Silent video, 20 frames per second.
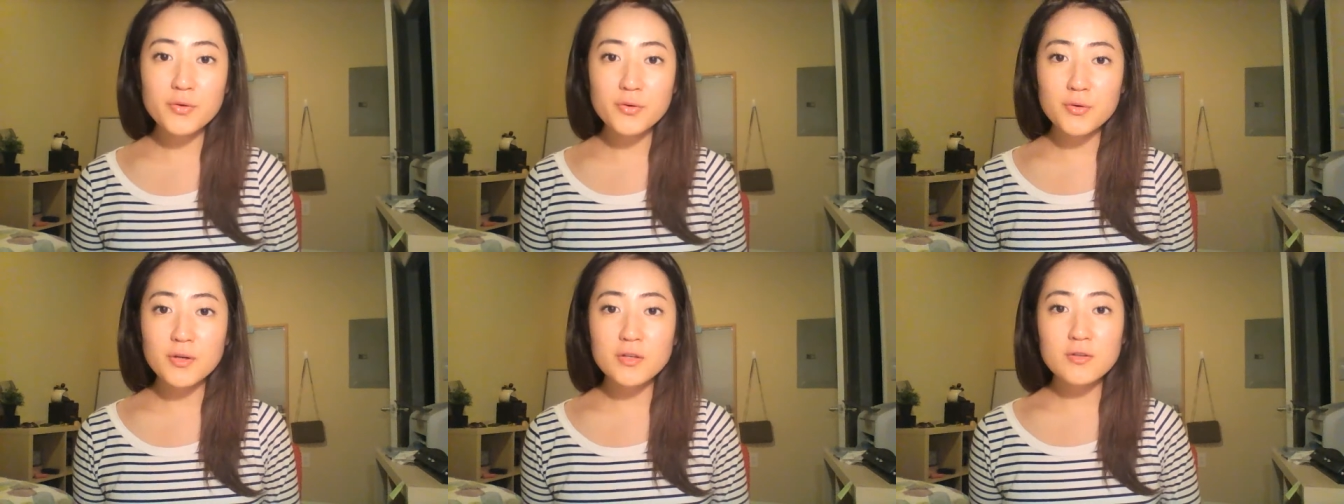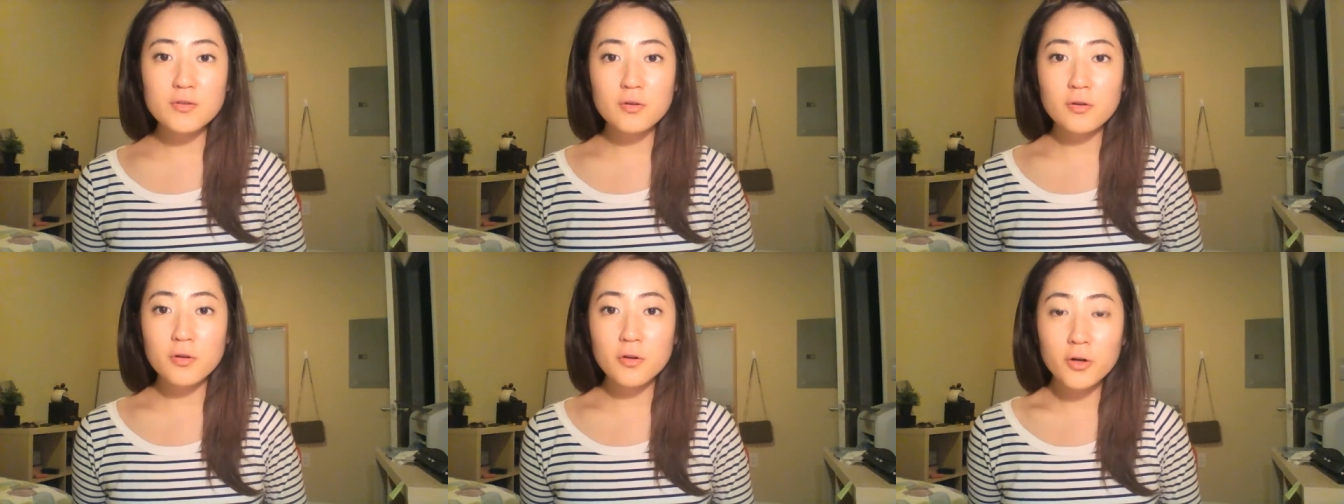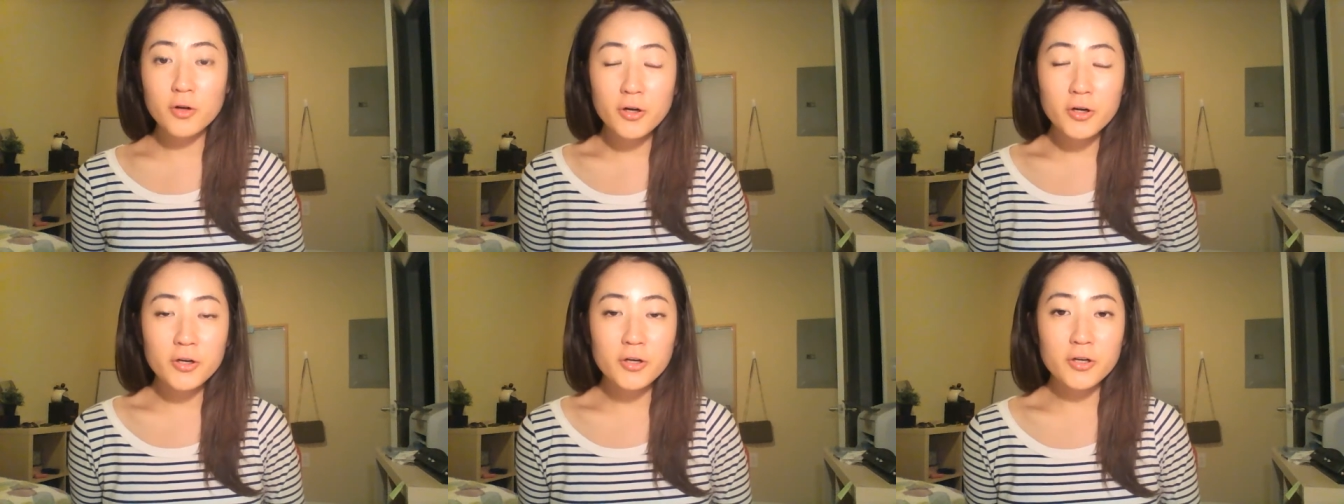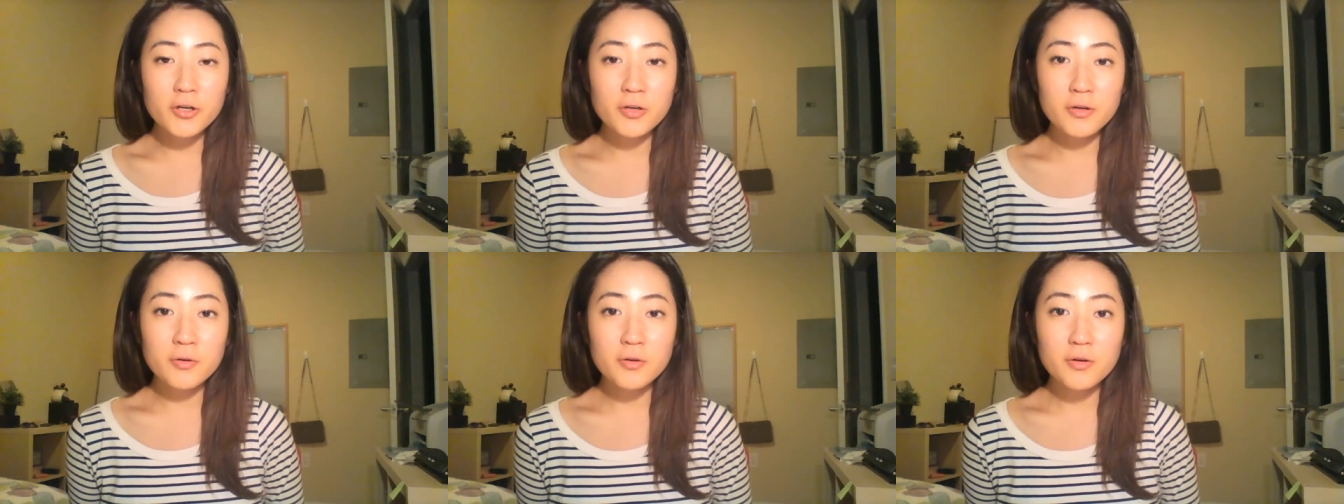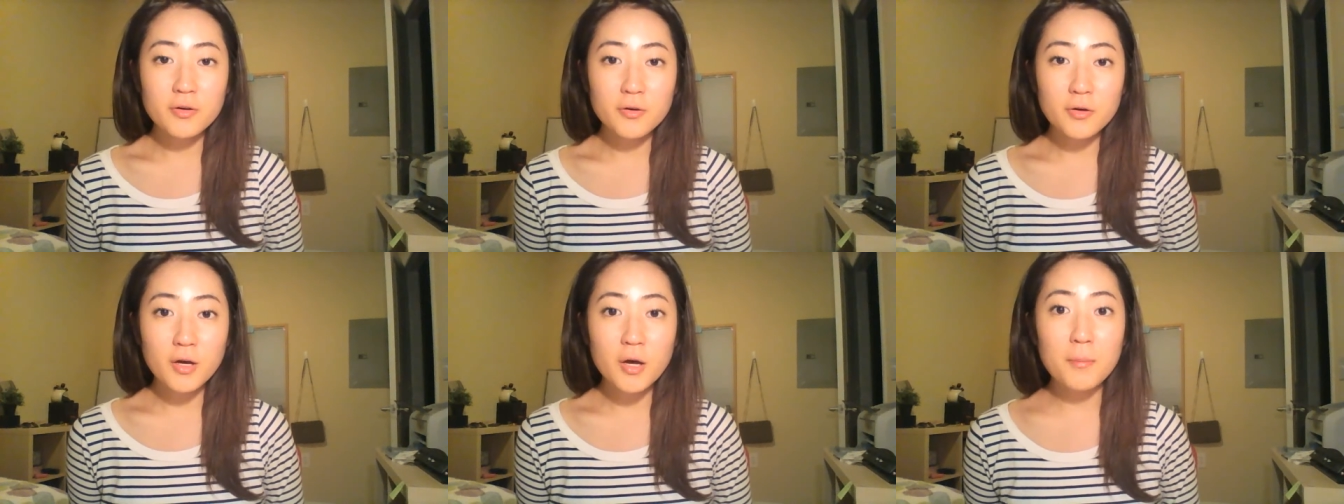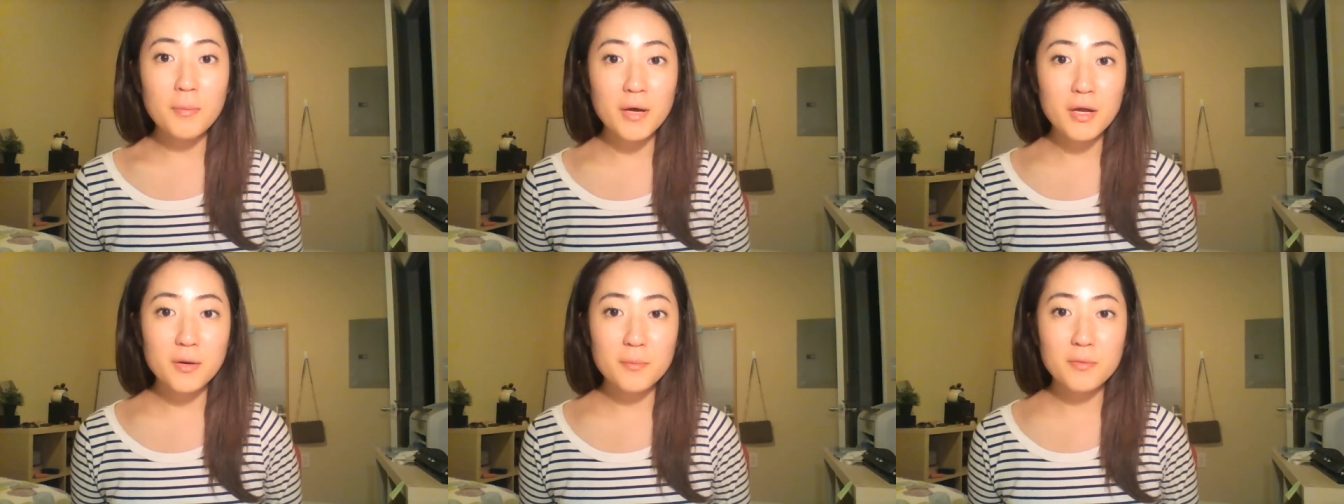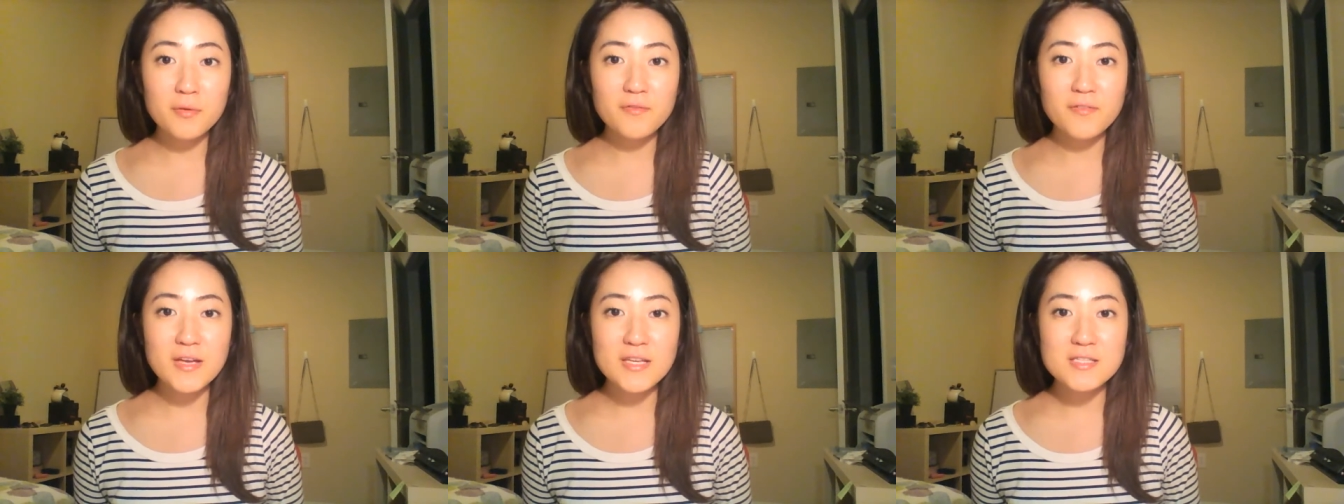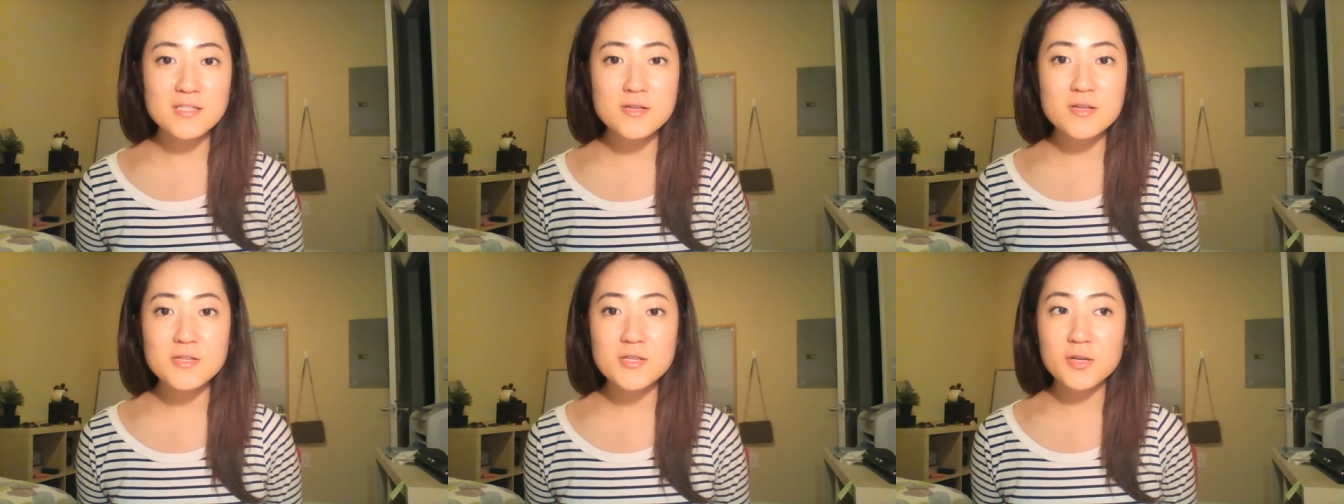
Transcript: you get to learn about your professors,